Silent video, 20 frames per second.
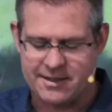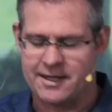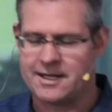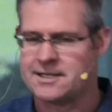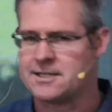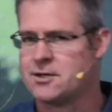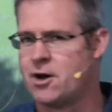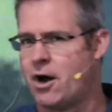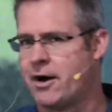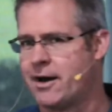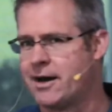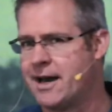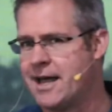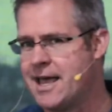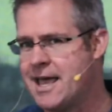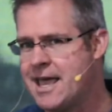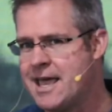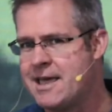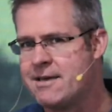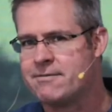it's not an
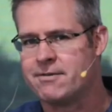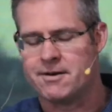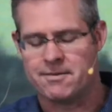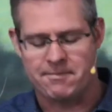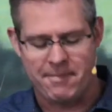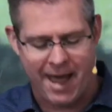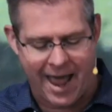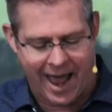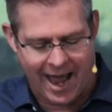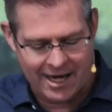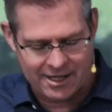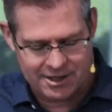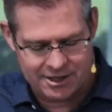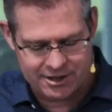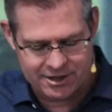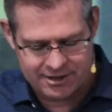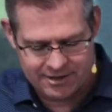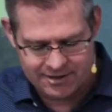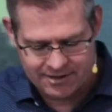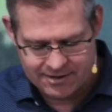even
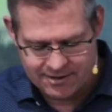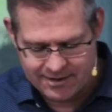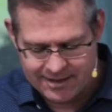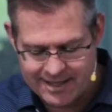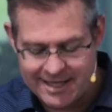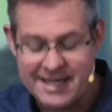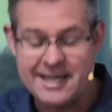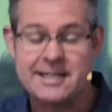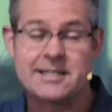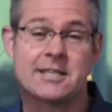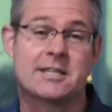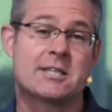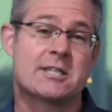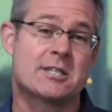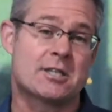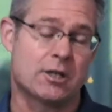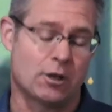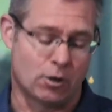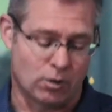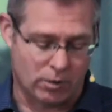match, it's a
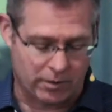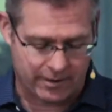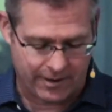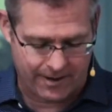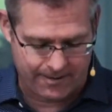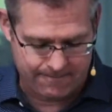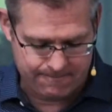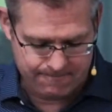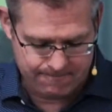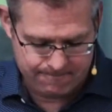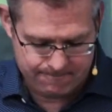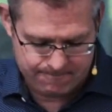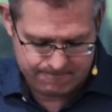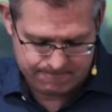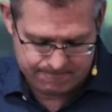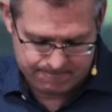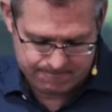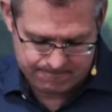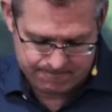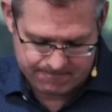slaughter.
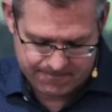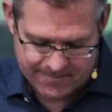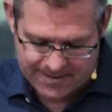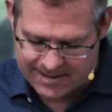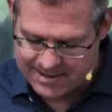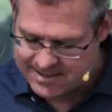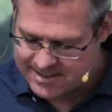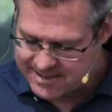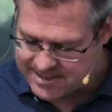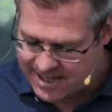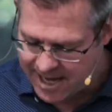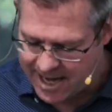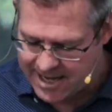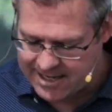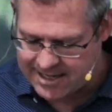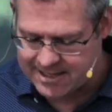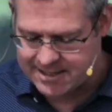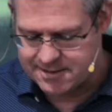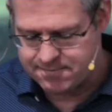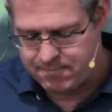
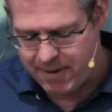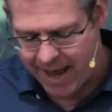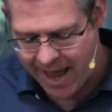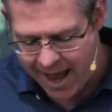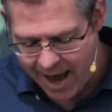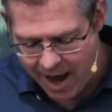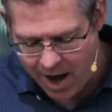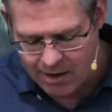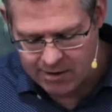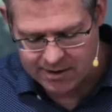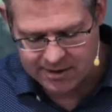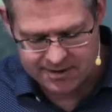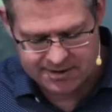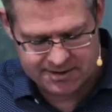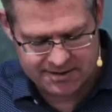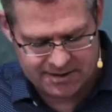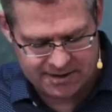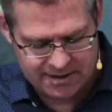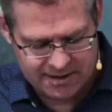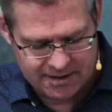Satan is
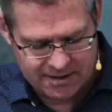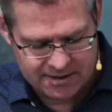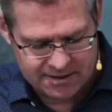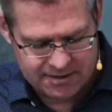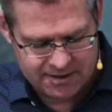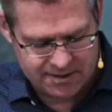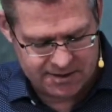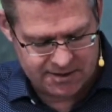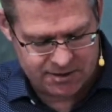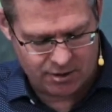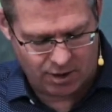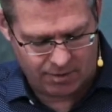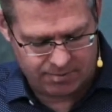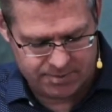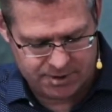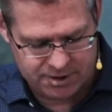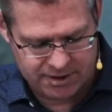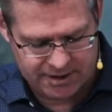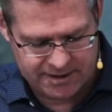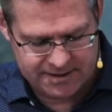powerless to stop
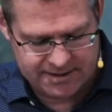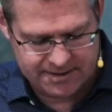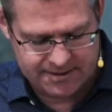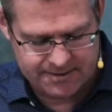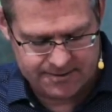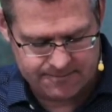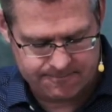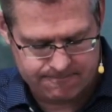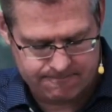Jesus.